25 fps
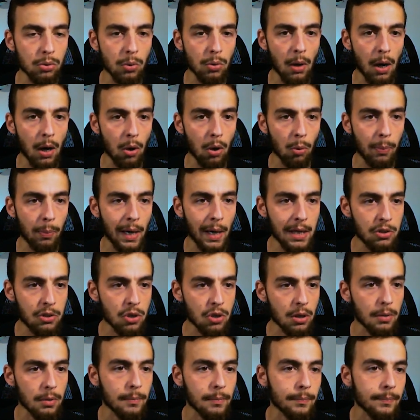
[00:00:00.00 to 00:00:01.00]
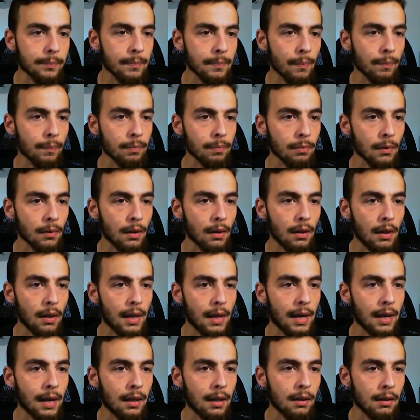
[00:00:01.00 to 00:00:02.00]
our PyCharm
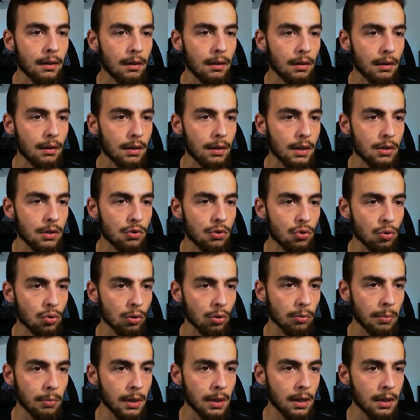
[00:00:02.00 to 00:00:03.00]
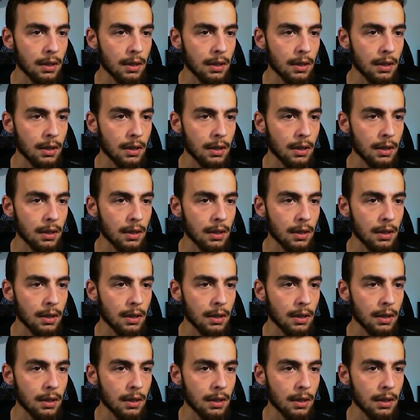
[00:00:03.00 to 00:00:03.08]
and it should be